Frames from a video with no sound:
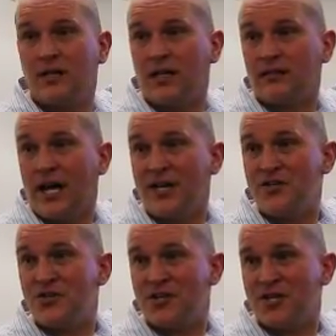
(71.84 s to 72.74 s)

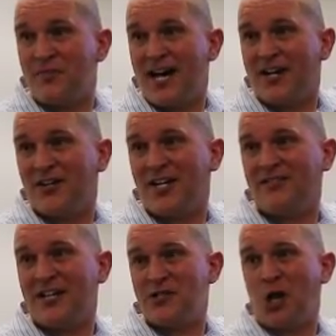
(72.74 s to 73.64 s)
lines you see in the
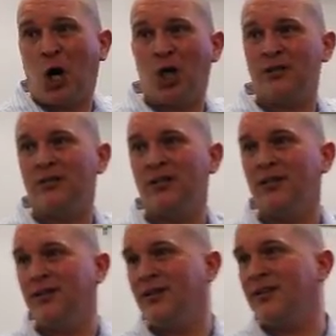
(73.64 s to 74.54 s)
background, that's yarn.
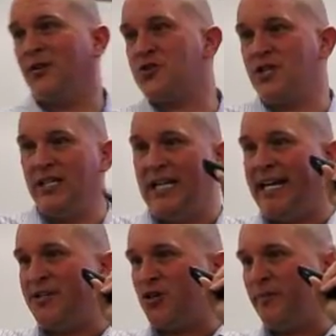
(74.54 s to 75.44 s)
Those are the
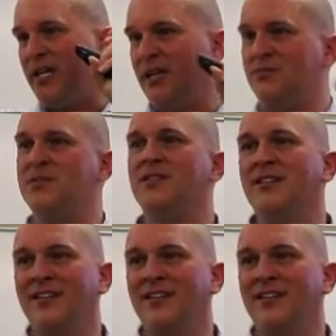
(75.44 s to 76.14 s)
laser beams.